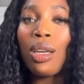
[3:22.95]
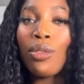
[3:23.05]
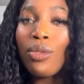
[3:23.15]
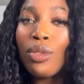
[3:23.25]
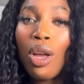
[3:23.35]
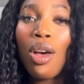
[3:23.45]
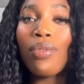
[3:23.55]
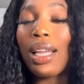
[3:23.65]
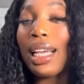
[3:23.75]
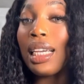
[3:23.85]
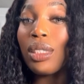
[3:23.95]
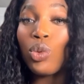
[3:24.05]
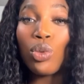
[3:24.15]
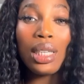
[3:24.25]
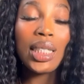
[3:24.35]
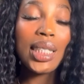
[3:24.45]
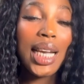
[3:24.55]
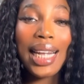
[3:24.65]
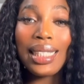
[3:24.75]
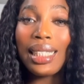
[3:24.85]
stuff like draining
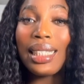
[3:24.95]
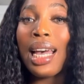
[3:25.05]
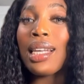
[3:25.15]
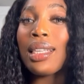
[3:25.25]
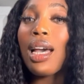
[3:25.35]
catheters,